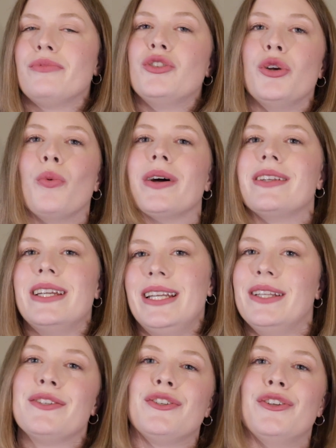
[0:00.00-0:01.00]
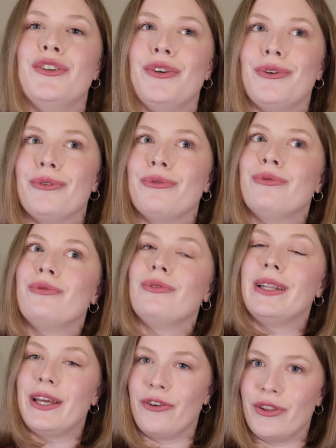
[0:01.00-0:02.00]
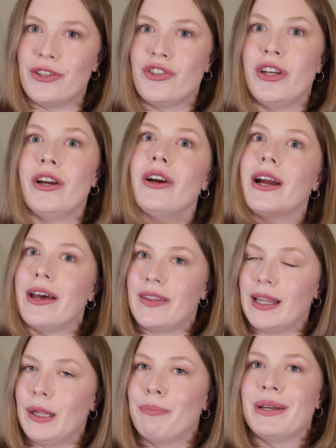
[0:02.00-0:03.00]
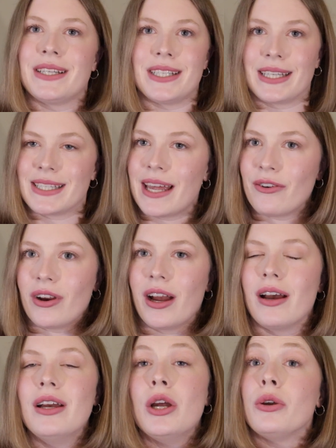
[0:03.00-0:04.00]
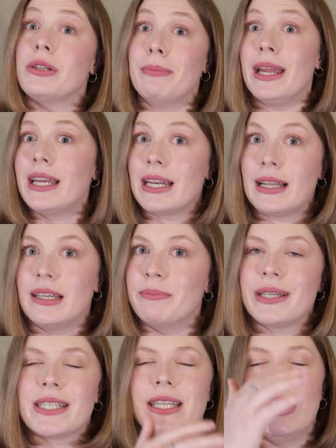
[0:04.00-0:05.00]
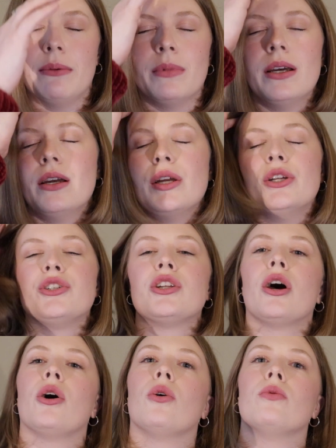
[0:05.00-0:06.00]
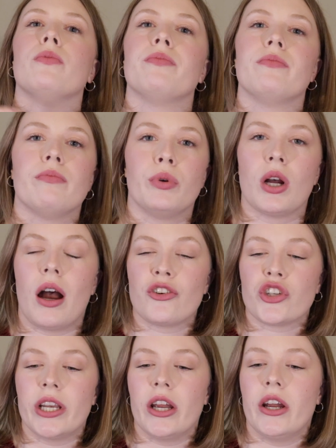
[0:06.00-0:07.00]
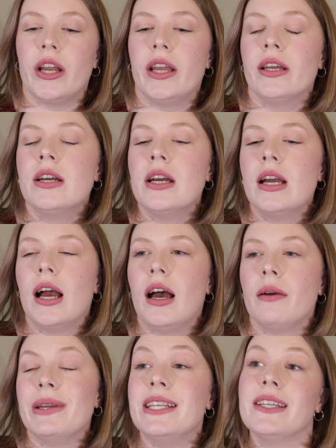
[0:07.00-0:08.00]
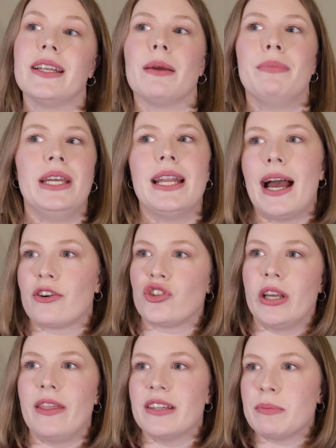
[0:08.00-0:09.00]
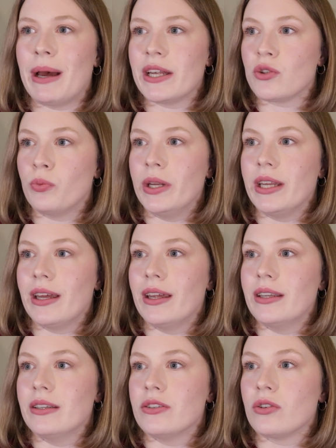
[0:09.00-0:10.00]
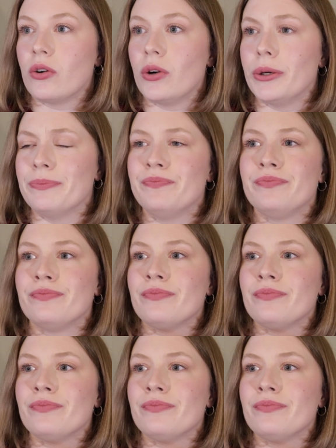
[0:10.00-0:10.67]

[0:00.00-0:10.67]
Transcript: do what he needs to do later this year at the Olympics, etc., to make an Olympic team. So precautionary. He did compete actually this past weekend or